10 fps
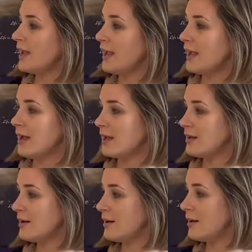
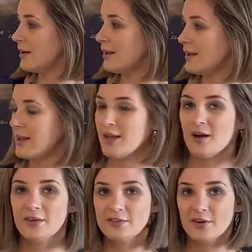And he
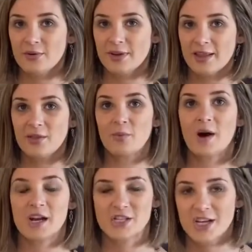also did the
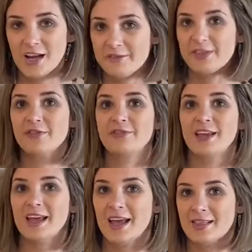washing of the
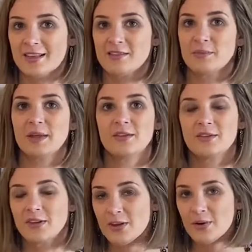feet at this meal
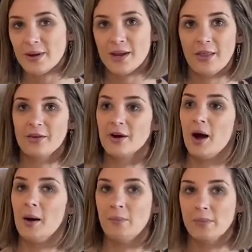too, another
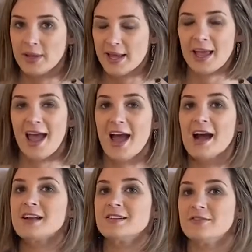humbling
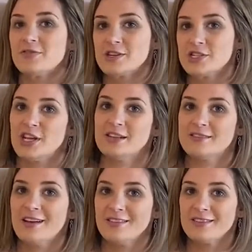act for
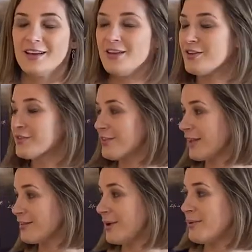Jesus. So
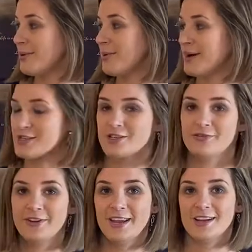that's why we wash the
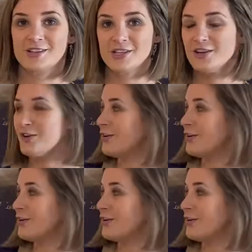feet too.